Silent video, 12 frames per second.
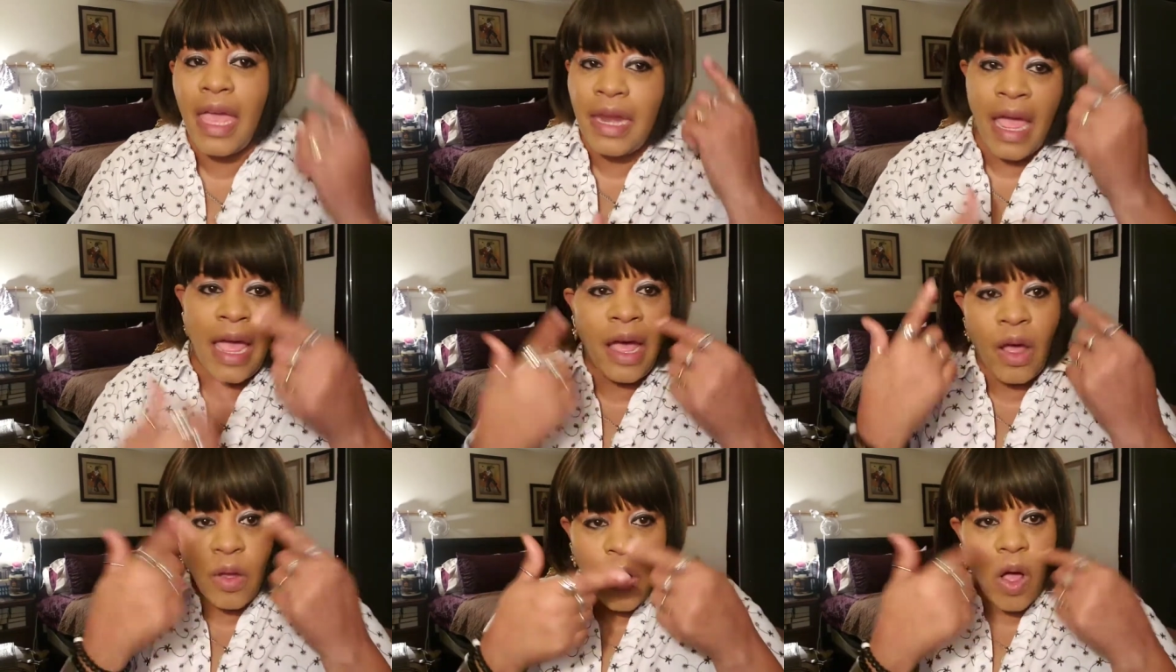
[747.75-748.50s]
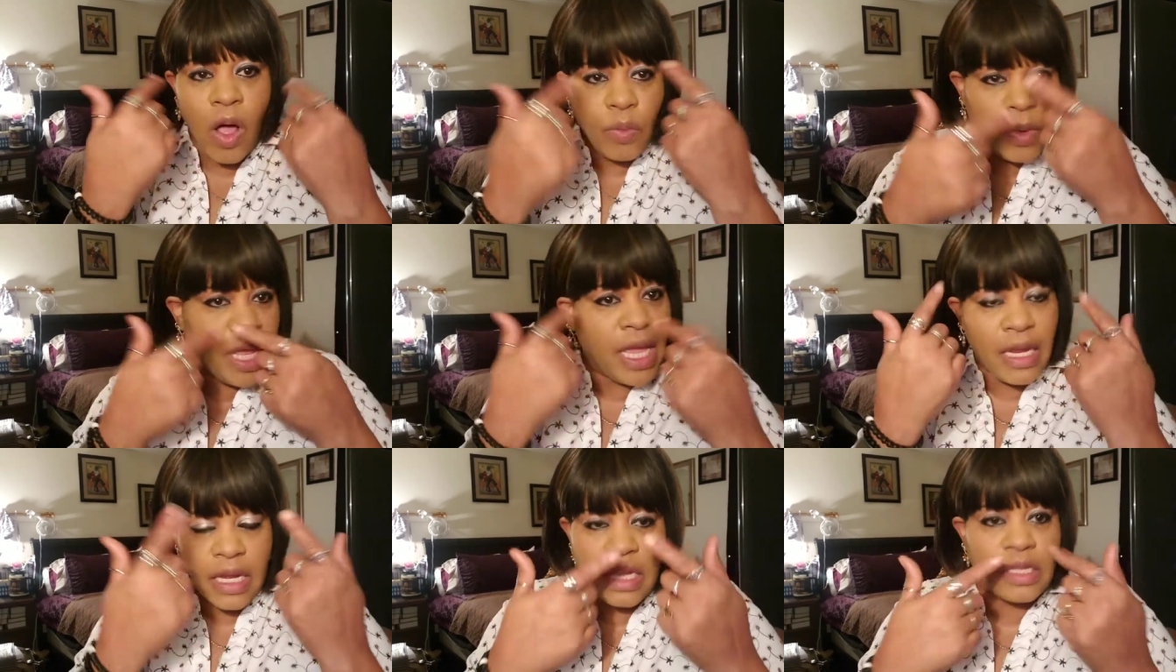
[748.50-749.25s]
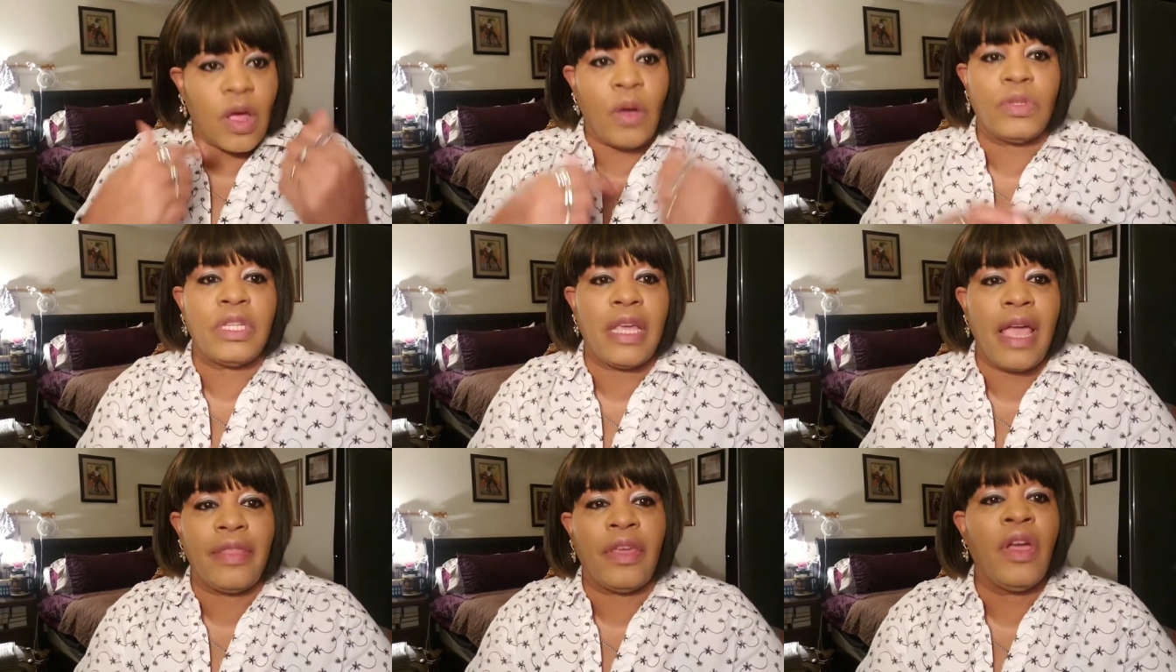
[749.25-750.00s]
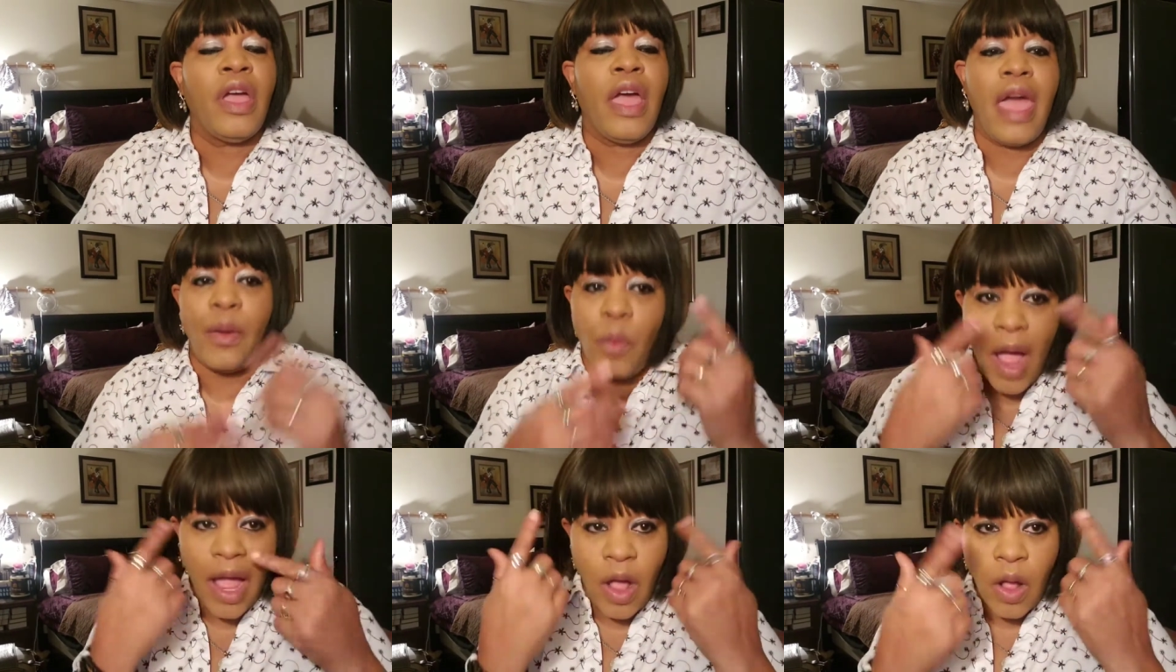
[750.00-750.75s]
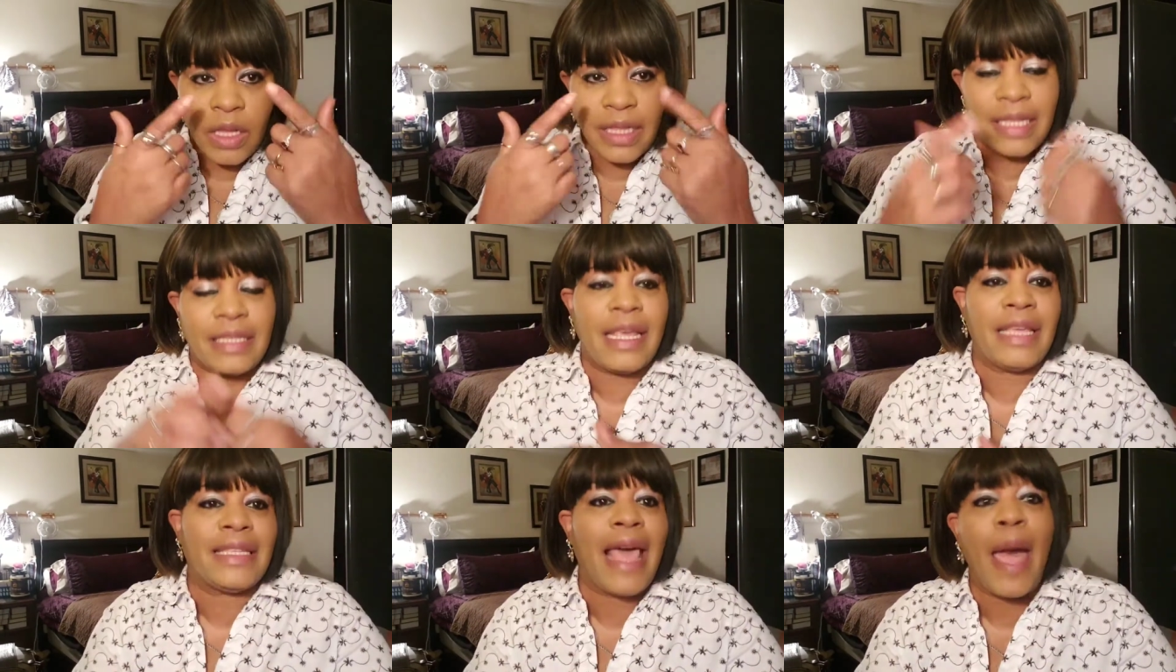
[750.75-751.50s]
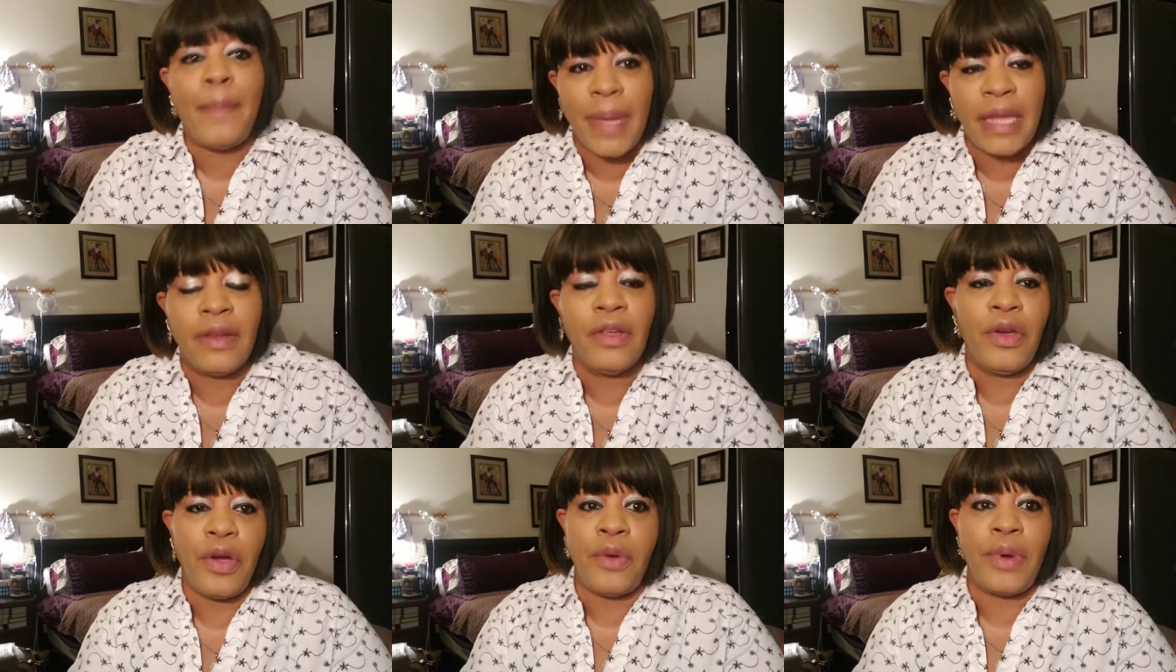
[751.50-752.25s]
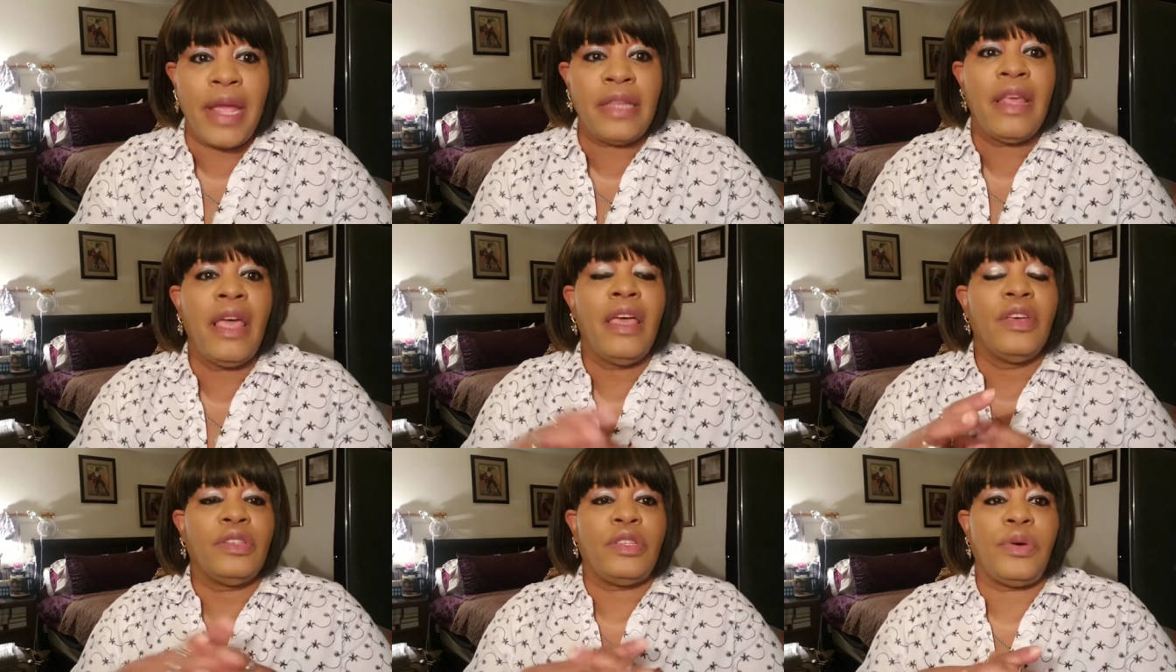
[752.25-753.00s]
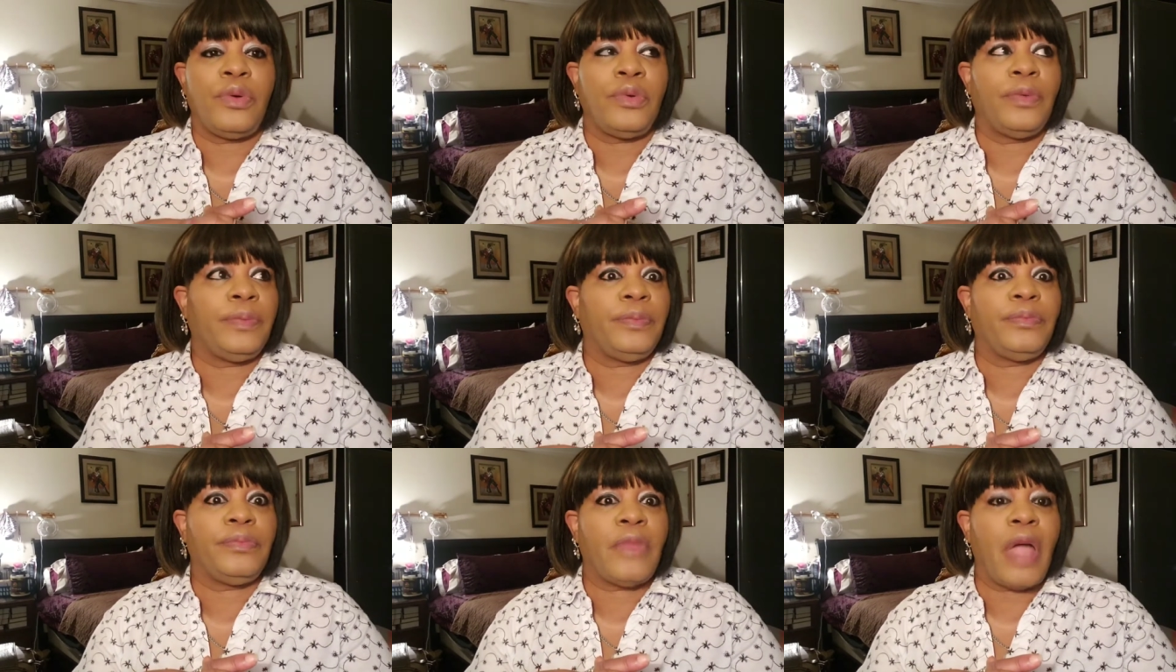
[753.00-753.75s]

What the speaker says: and how are we getting this all together and why all this has happened, all right? So